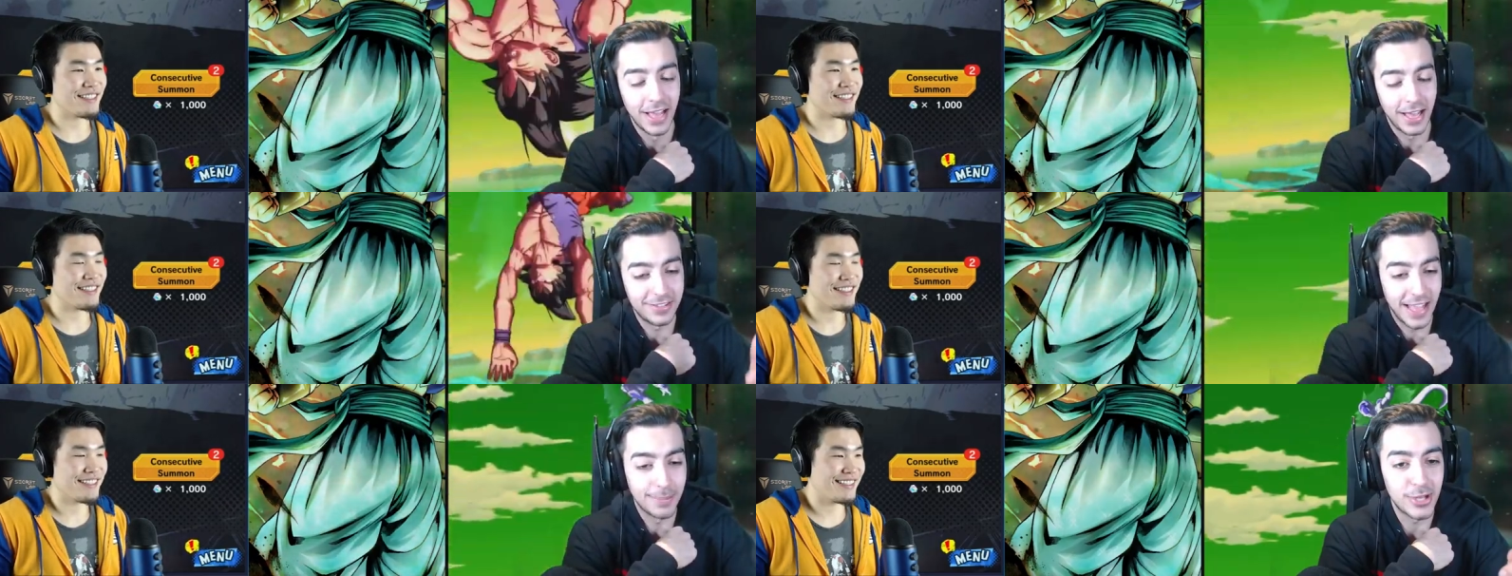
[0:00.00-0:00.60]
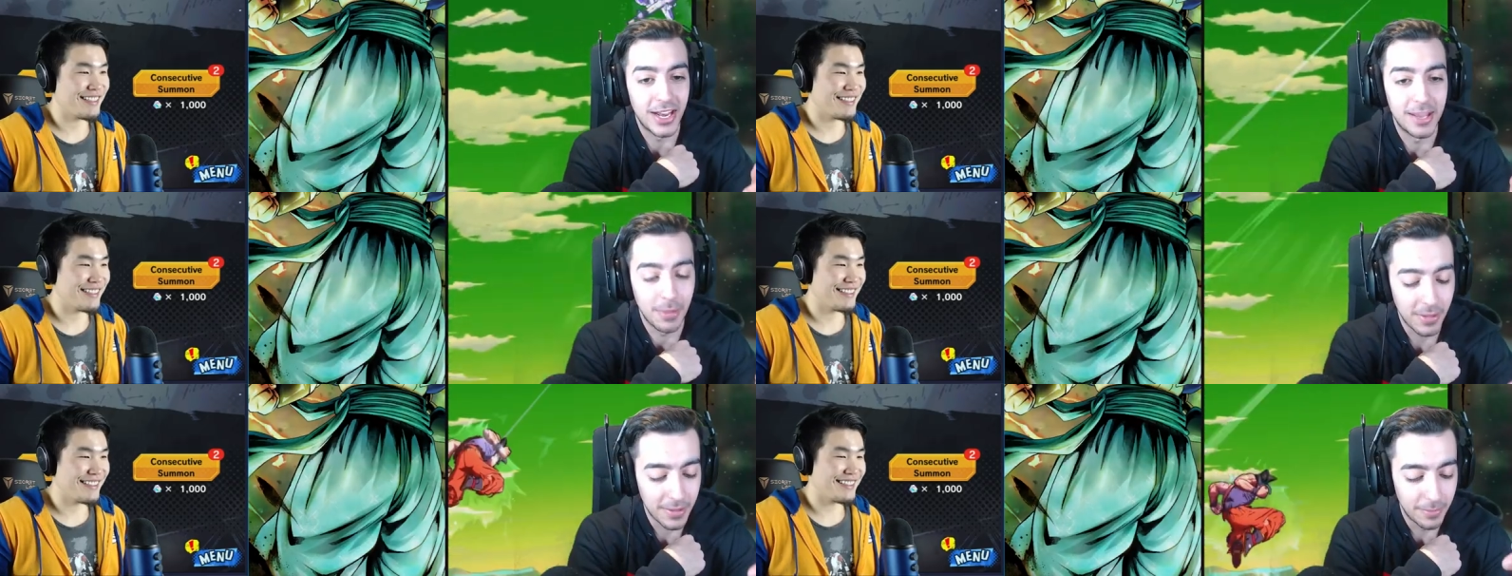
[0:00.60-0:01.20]
Speaker 1: I Snapchatted
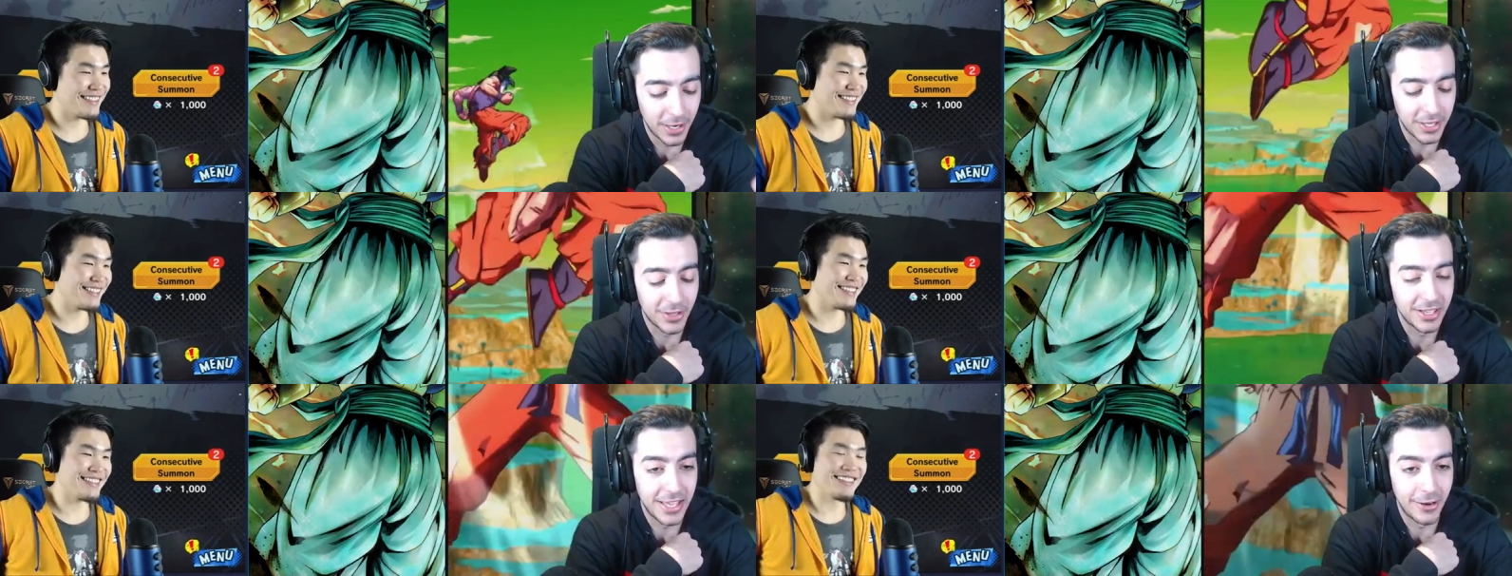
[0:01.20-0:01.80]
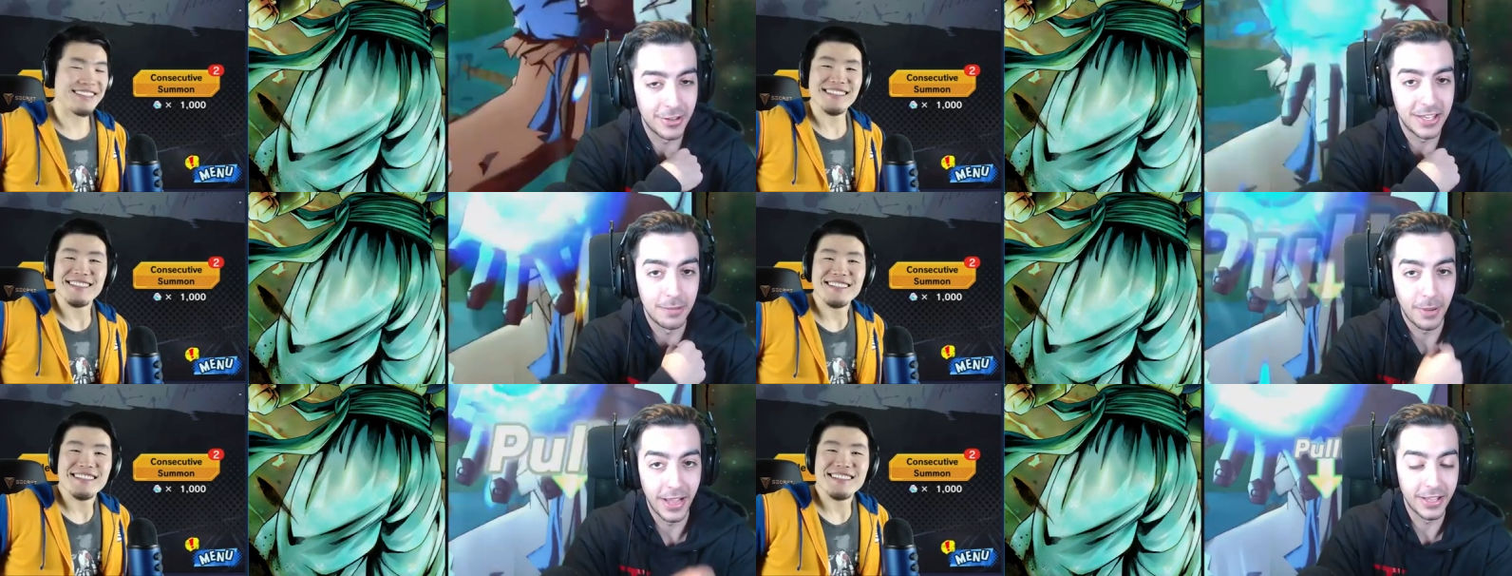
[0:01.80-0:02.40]
him, I'm like, buddy,
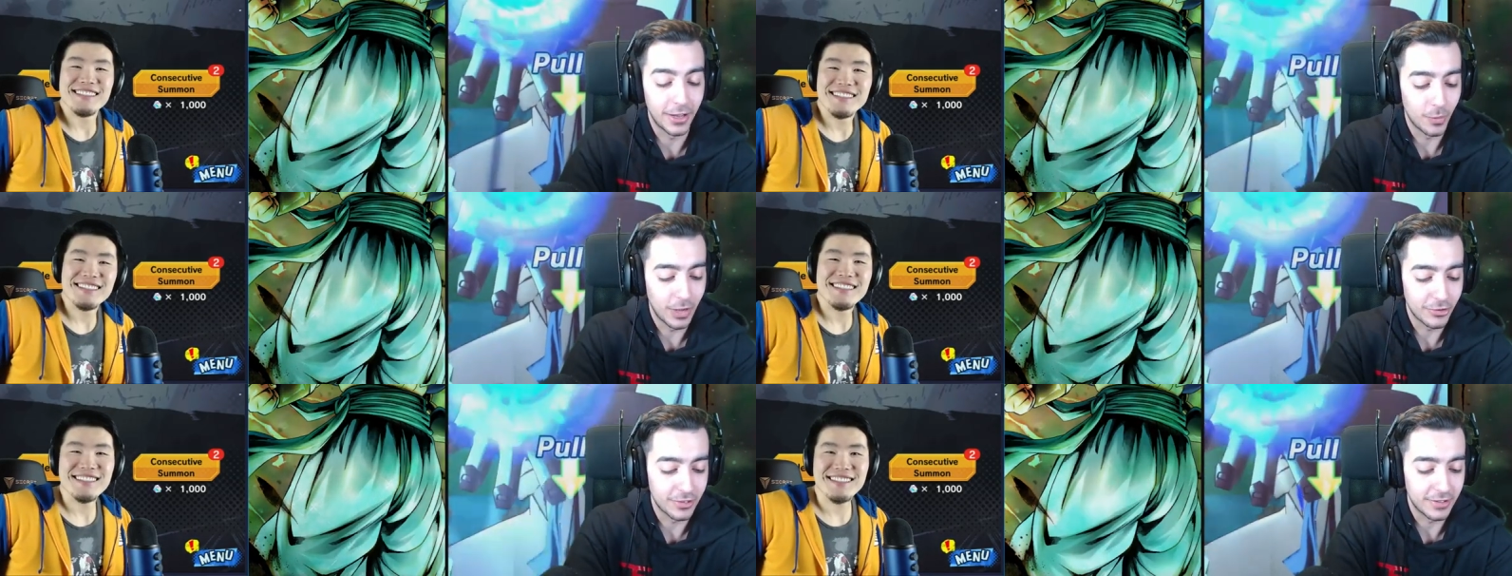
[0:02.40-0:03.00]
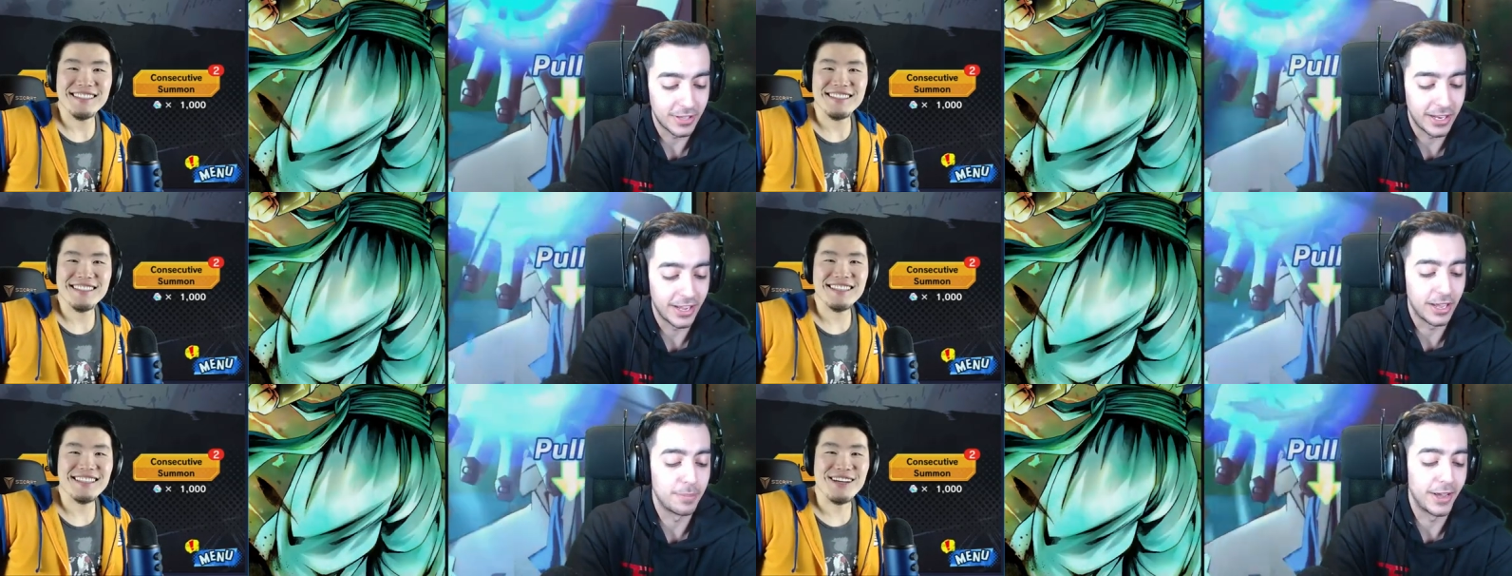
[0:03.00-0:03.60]
guaranteed PyCon, watch this, and
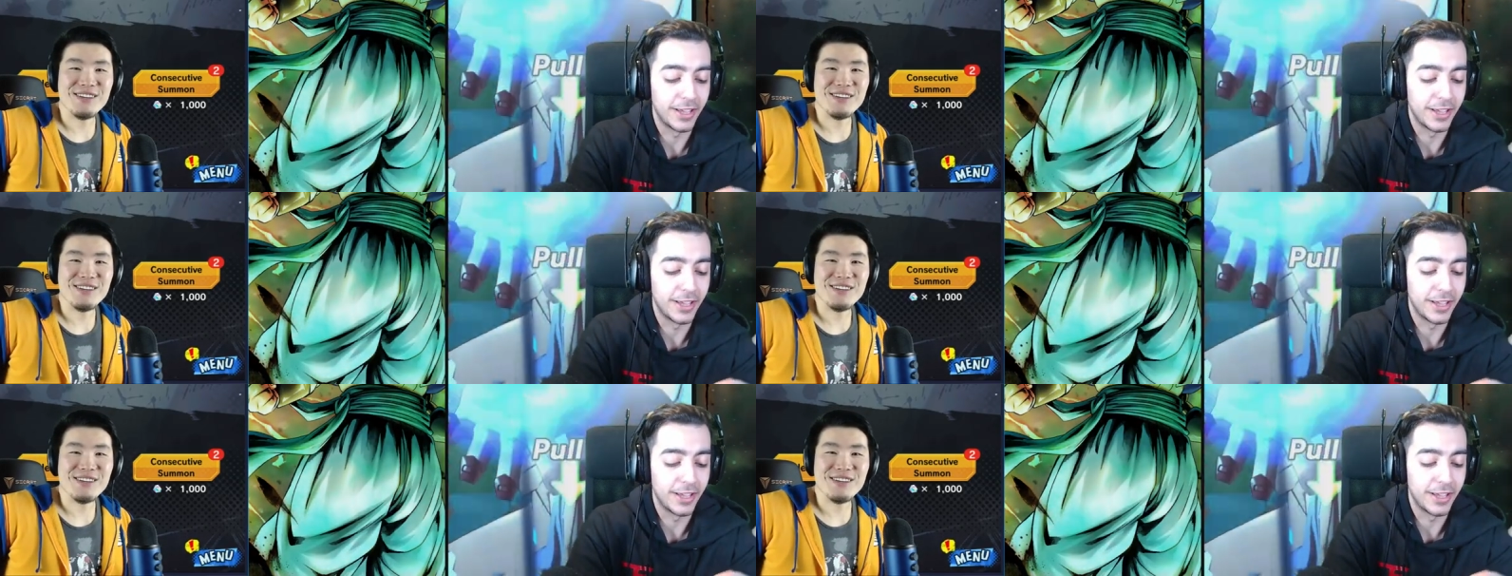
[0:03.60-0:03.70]
I got PyCon.